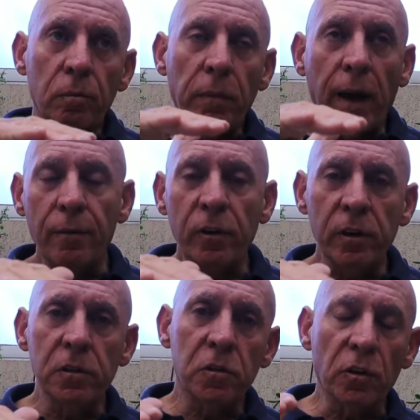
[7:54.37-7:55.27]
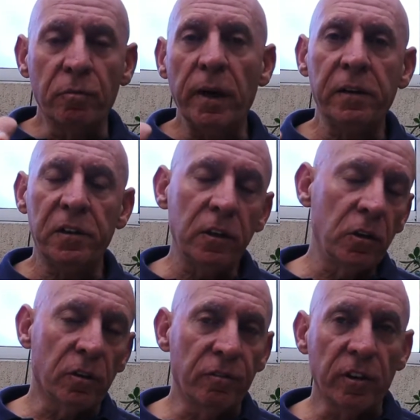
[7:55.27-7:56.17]
evidence of meeting
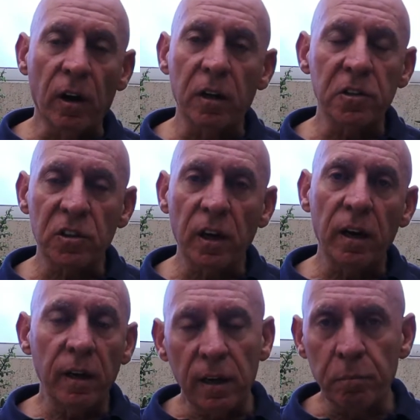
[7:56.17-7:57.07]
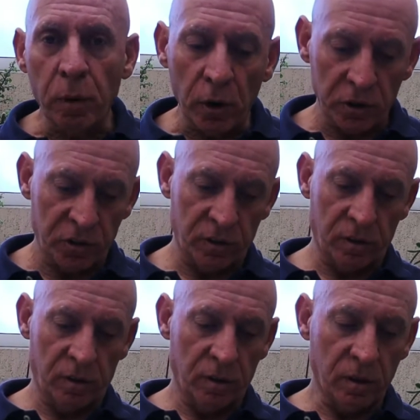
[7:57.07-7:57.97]
your fiancé in person,
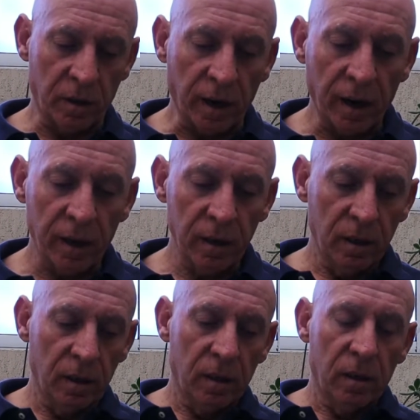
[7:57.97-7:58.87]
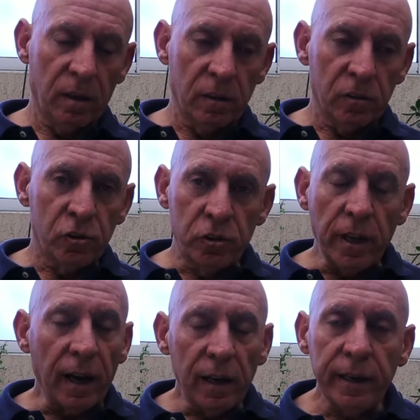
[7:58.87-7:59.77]
okay?
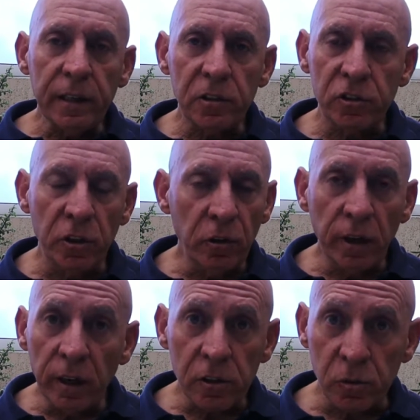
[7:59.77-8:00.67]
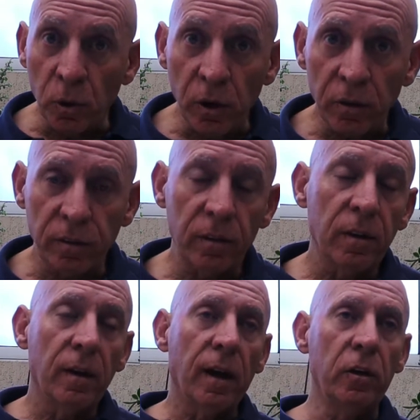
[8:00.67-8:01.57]
At least 2 years worth,
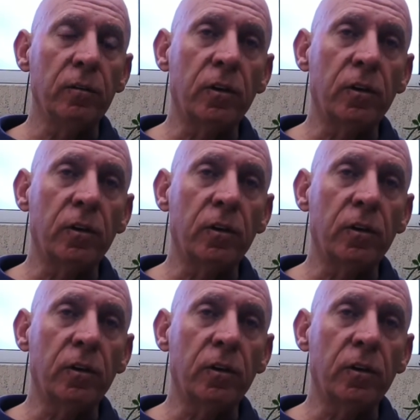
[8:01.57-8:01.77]
and you've